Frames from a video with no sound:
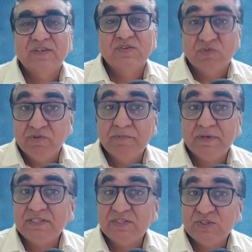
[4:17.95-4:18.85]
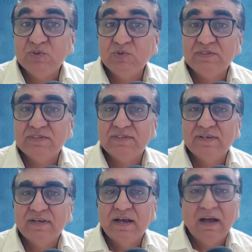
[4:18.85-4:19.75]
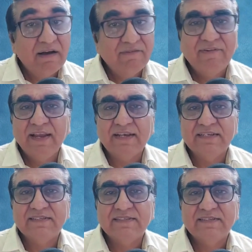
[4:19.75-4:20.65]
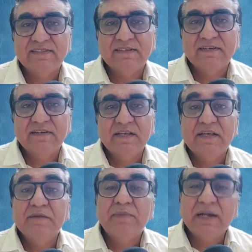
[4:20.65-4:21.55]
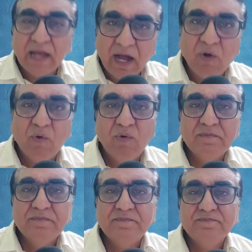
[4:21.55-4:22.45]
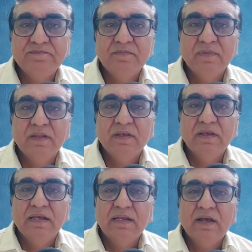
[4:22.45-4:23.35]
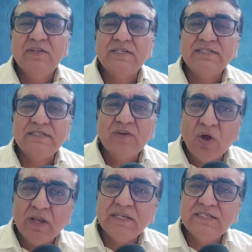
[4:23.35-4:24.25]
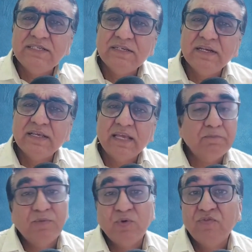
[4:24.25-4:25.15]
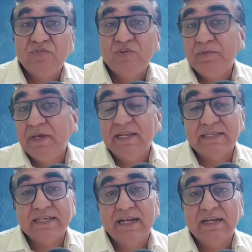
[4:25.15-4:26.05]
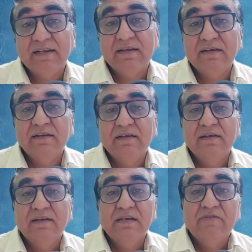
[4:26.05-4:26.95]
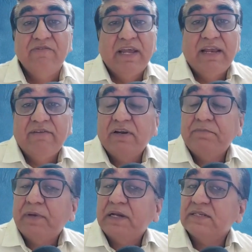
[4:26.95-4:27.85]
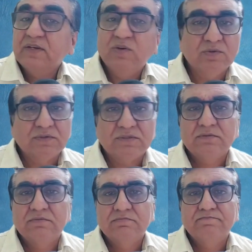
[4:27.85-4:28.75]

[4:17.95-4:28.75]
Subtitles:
So we must choose our friends. But how? Now this knowledge can prove to be an asset wherever a person goes.